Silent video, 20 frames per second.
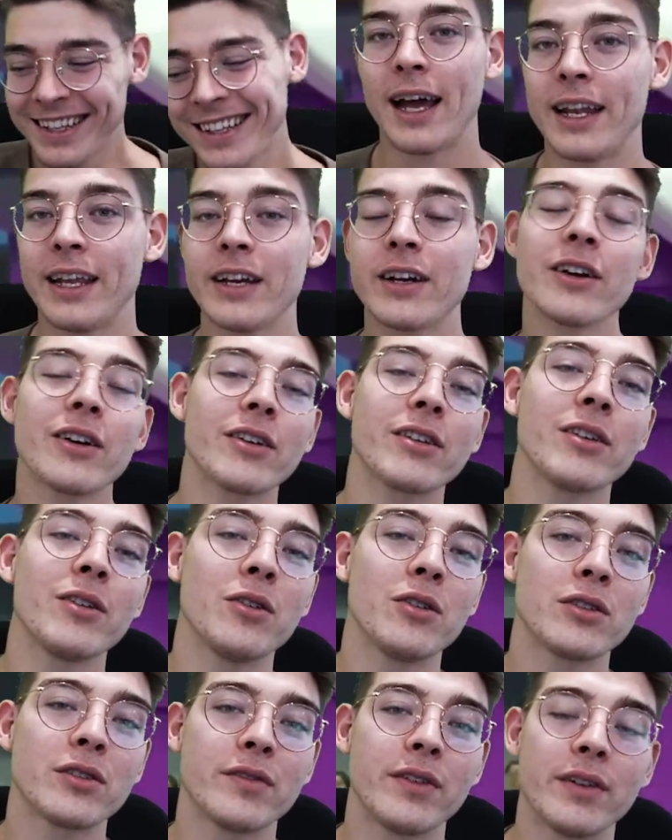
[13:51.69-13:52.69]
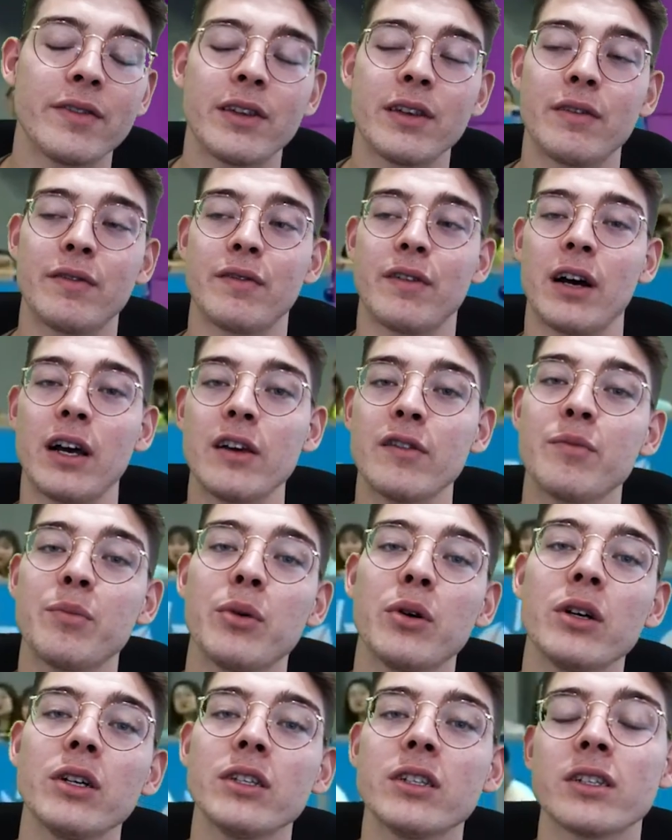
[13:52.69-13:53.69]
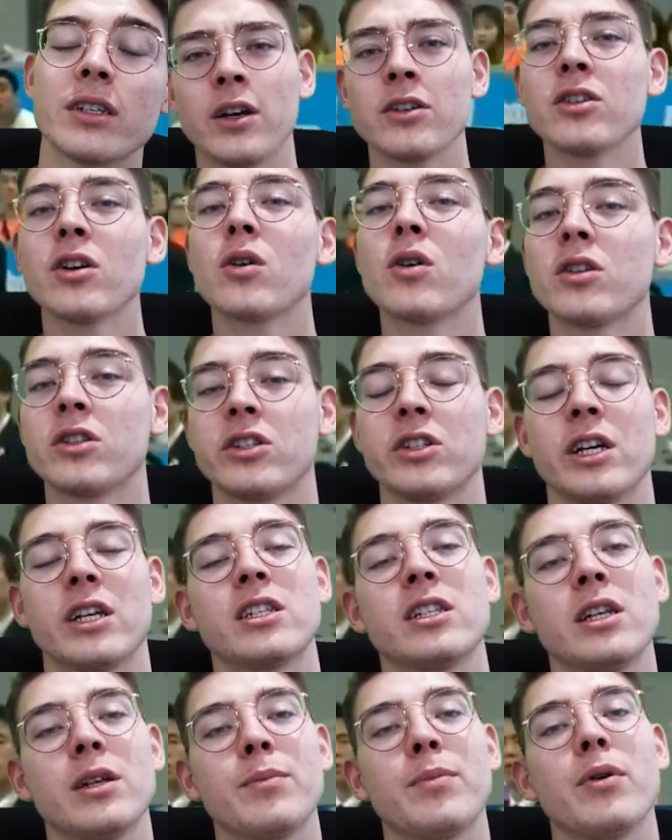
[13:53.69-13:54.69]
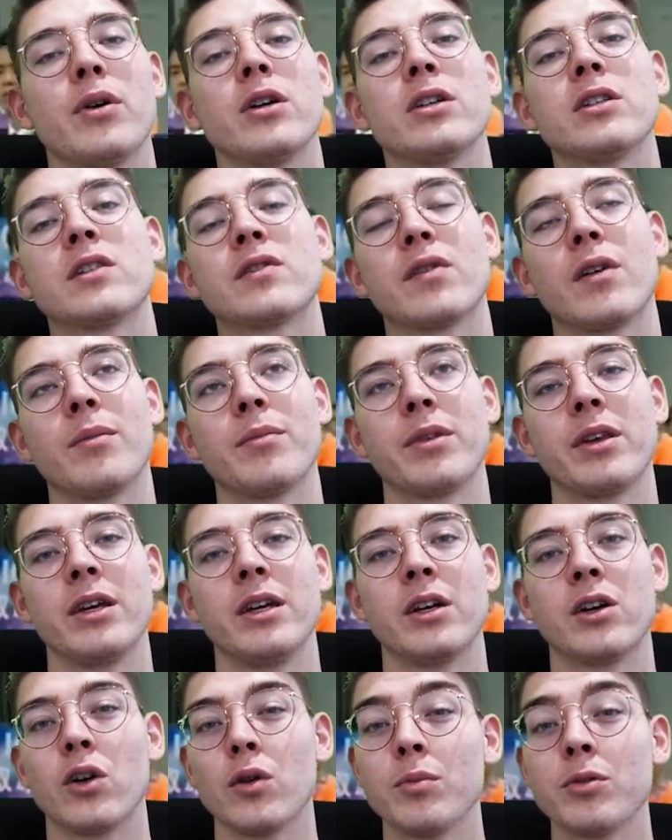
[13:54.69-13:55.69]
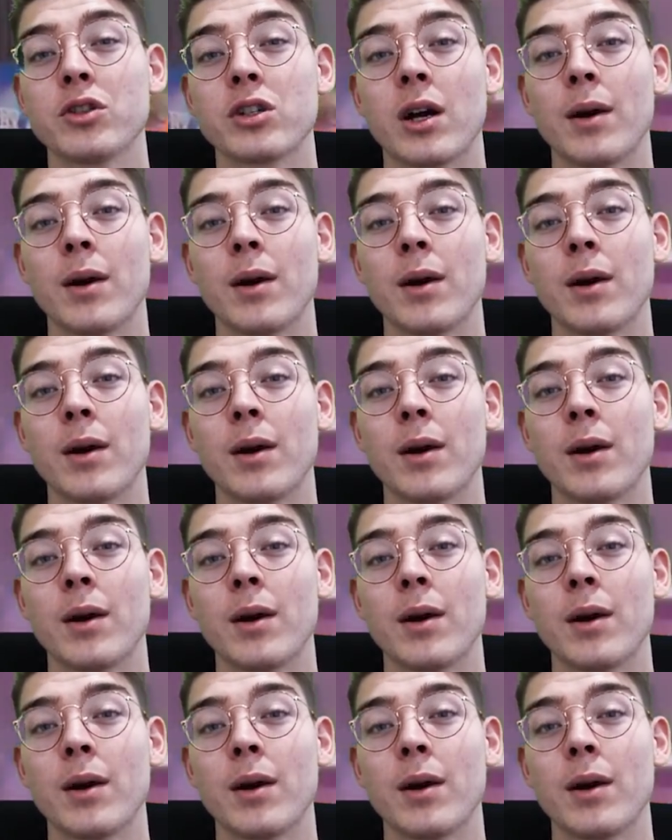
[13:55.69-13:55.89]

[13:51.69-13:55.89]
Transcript: And he currently holds 55 points. He also got 16 points from the Cottbus